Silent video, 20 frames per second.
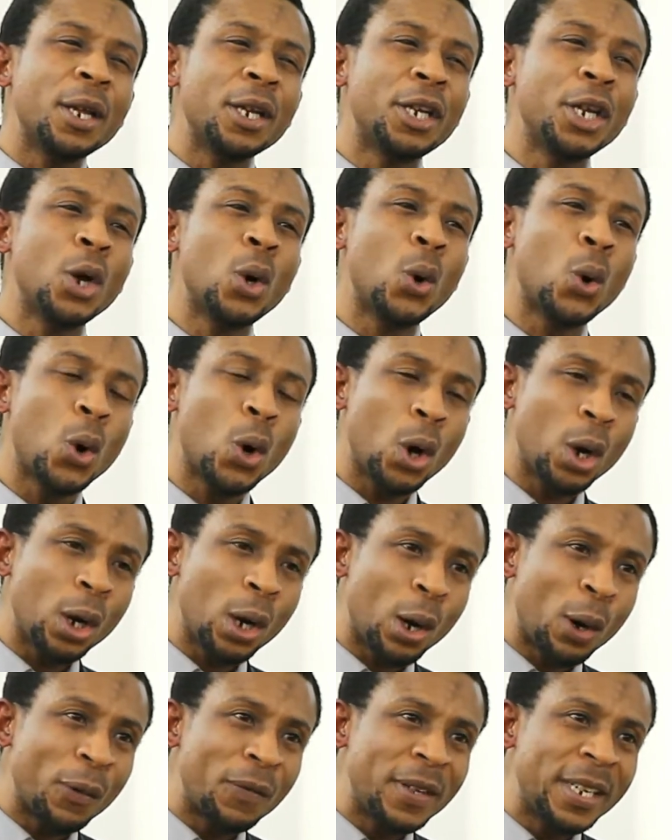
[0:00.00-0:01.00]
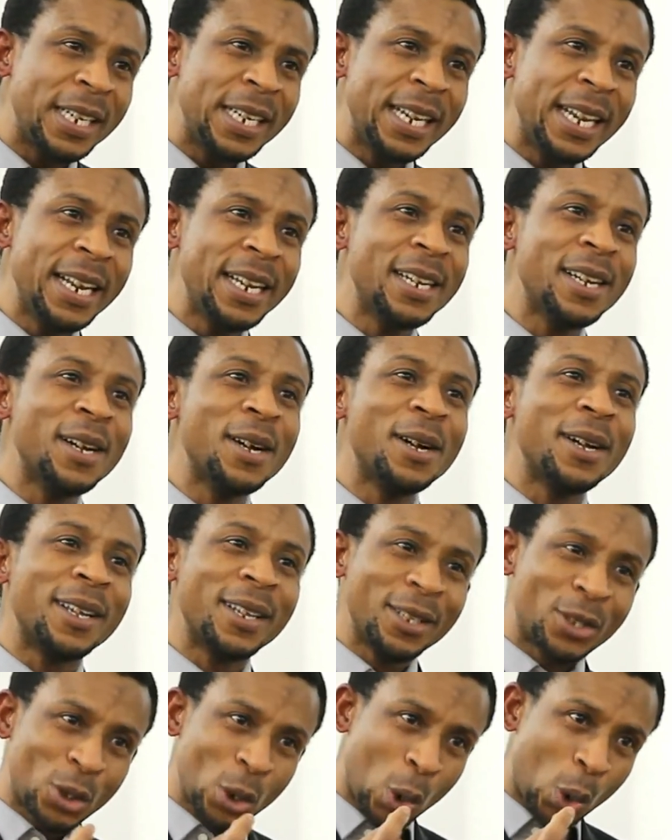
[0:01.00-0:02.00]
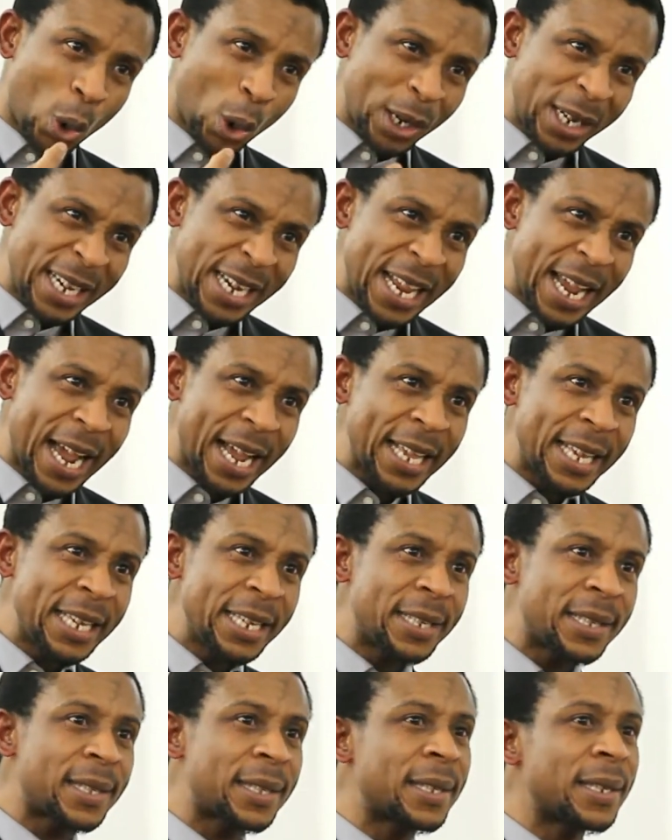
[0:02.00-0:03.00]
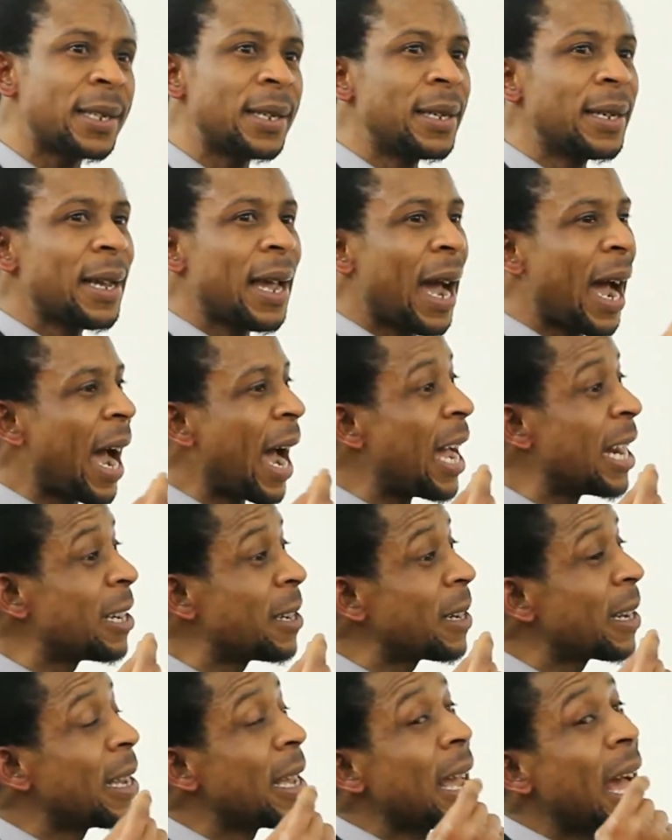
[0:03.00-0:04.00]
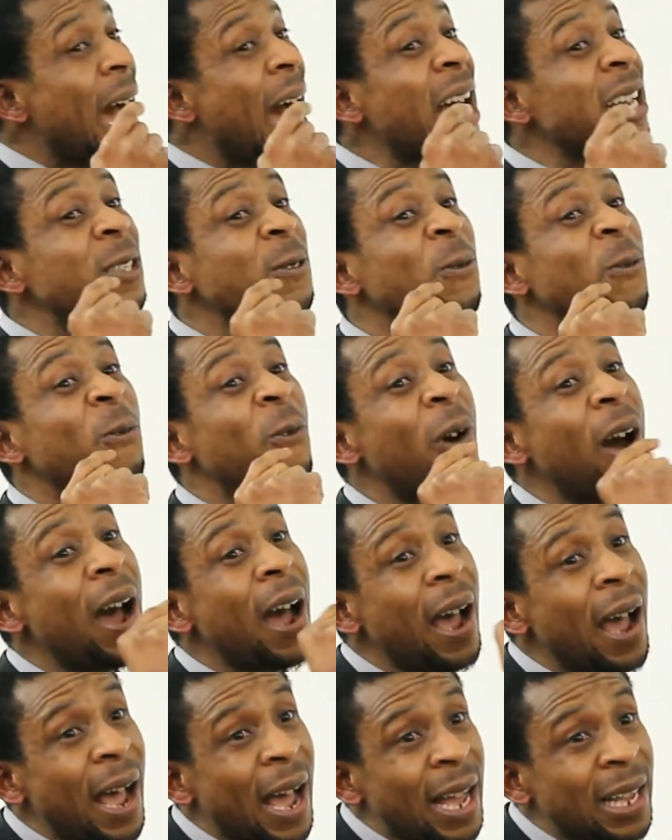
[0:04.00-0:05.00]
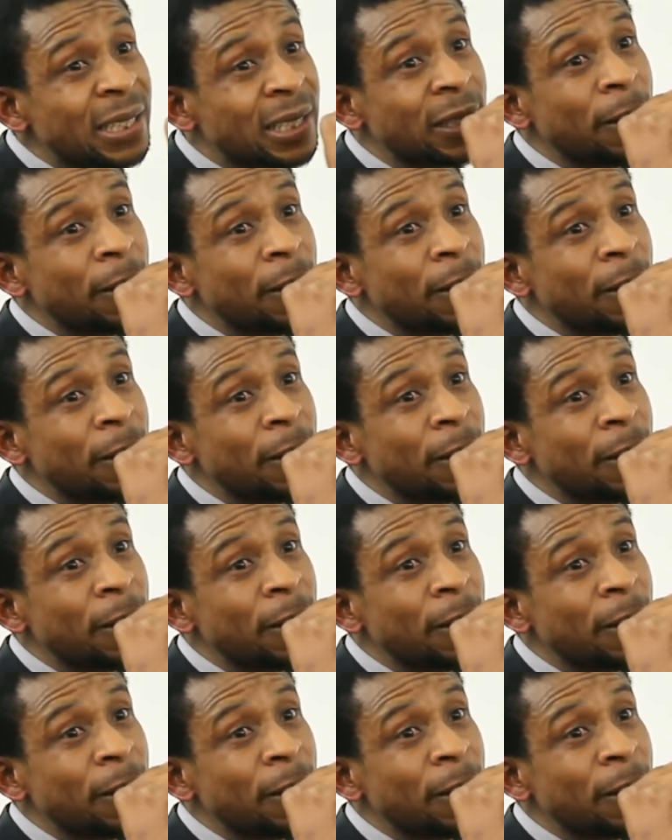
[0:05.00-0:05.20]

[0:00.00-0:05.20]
the whole of the so-called Near East and as far as